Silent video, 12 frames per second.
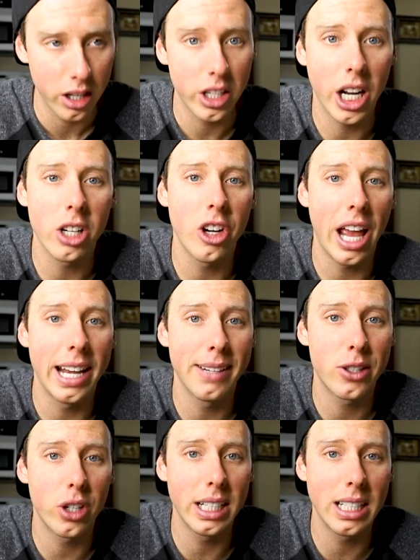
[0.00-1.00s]
You gotta go to
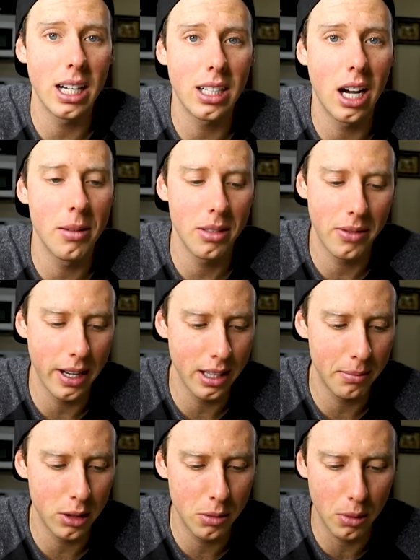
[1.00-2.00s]
nfstrike.com to
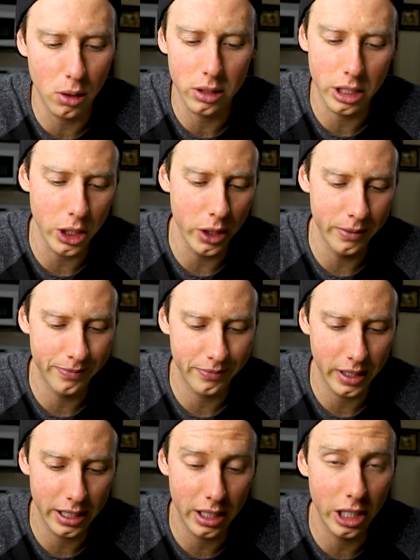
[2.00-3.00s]
find the Blue Bolt, dude.
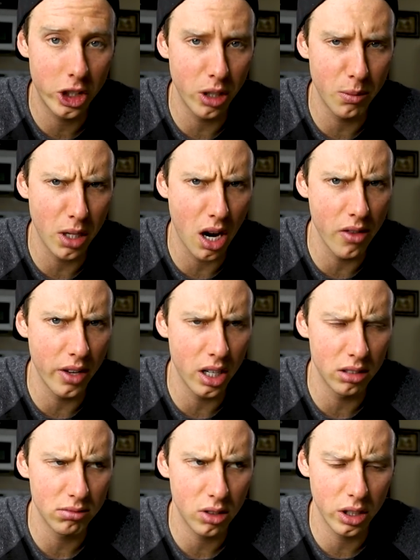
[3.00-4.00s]
It should be on
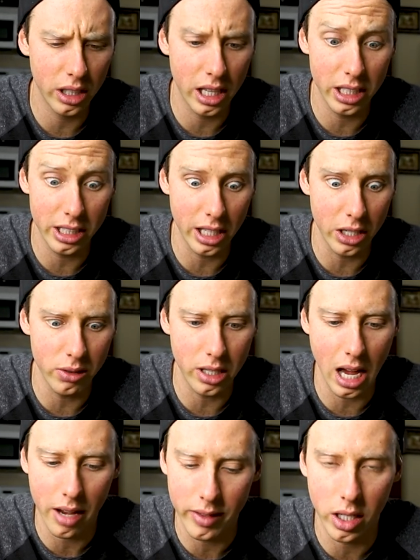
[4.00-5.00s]
there, or at least they used
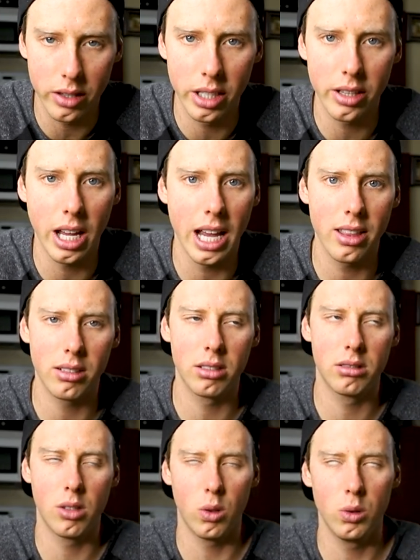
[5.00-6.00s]
to have it on there. They had
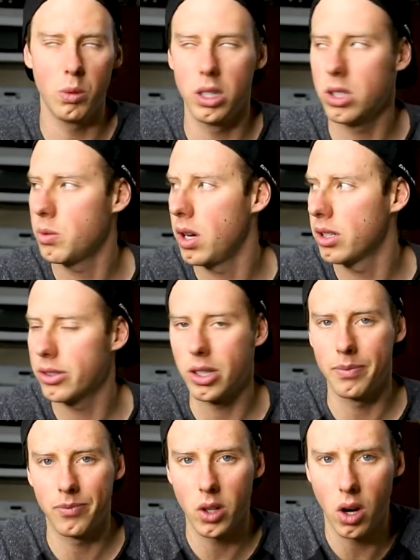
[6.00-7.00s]
the gold one as well,
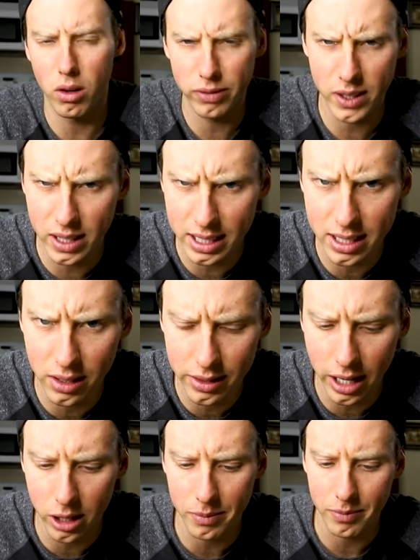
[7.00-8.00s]
so hopefully they still
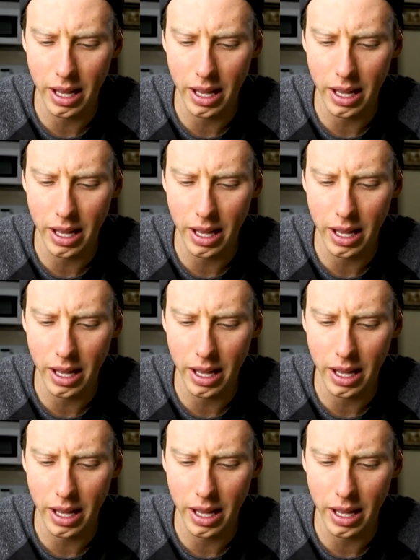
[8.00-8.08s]
sell them.